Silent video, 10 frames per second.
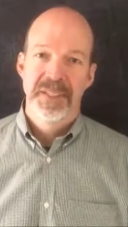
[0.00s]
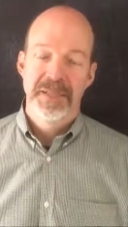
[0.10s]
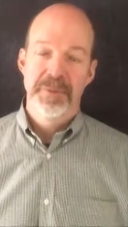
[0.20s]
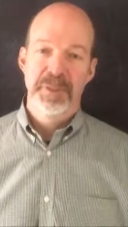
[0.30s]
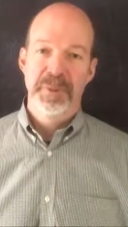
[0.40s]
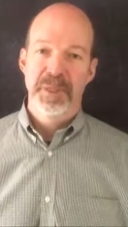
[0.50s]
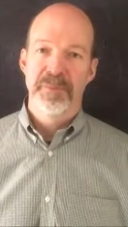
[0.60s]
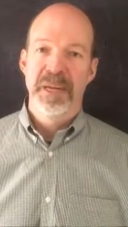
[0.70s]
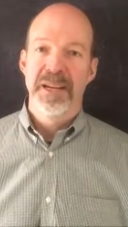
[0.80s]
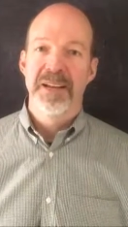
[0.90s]
And then we speak
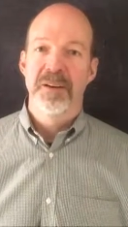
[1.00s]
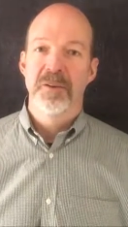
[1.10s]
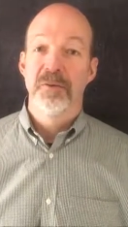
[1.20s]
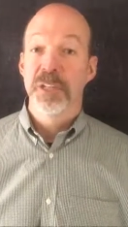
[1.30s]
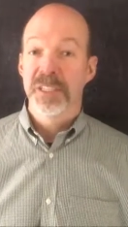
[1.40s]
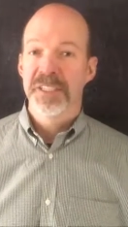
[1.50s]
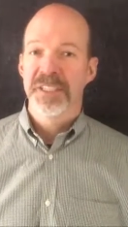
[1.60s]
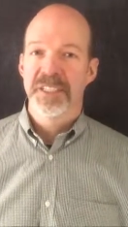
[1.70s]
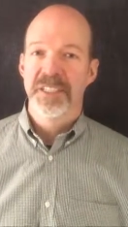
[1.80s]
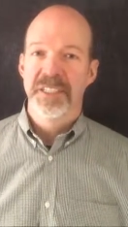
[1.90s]
about how to
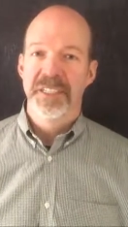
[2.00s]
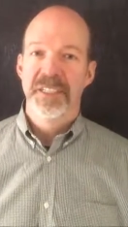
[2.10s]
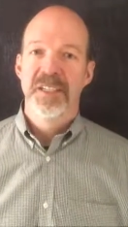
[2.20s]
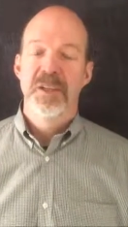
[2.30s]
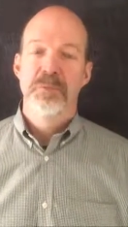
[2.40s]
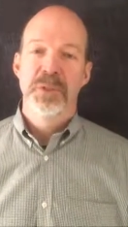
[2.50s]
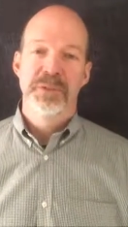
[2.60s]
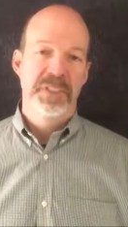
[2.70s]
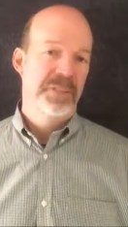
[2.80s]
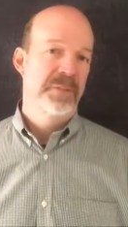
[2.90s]
realistically move
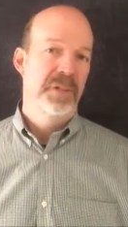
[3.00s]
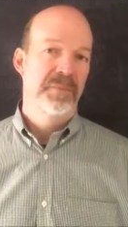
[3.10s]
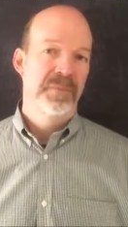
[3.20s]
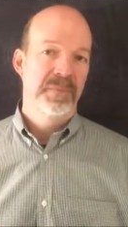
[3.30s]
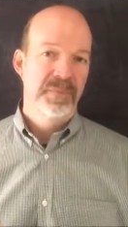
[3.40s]
this from